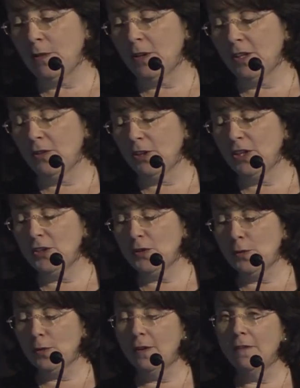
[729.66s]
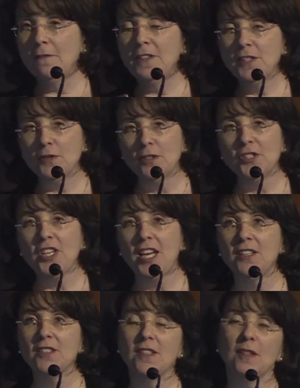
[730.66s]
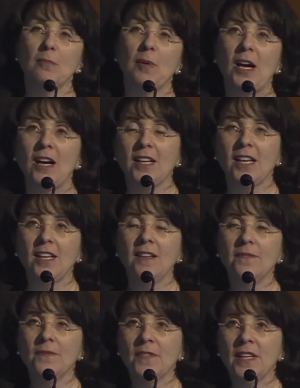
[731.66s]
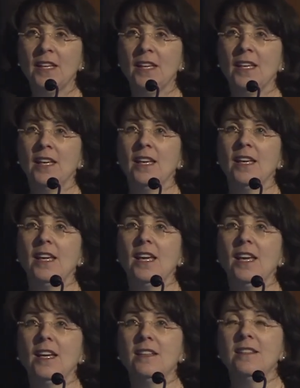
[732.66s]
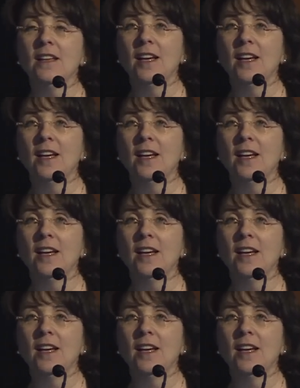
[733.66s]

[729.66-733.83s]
or control visceral changes in the body and